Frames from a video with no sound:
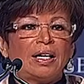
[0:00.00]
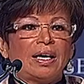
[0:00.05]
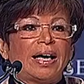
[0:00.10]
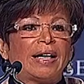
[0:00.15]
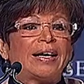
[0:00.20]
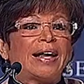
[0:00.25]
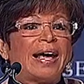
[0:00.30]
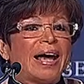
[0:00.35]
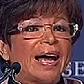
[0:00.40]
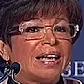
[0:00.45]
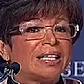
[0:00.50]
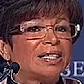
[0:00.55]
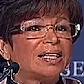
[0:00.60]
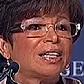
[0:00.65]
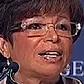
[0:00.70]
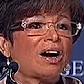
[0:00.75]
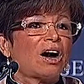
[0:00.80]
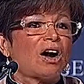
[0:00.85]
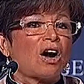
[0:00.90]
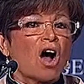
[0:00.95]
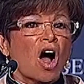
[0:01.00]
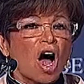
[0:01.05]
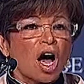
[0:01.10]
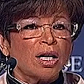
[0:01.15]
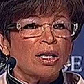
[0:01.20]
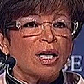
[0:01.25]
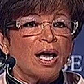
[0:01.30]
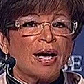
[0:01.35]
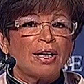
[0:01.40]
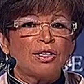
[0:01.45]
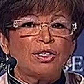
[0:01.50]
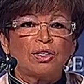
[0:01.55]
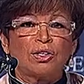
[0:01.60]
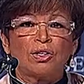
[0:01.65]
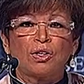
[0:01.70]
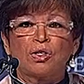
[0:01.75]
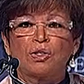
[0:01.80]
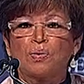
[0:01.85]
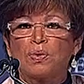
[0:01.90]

enhancing our online tools,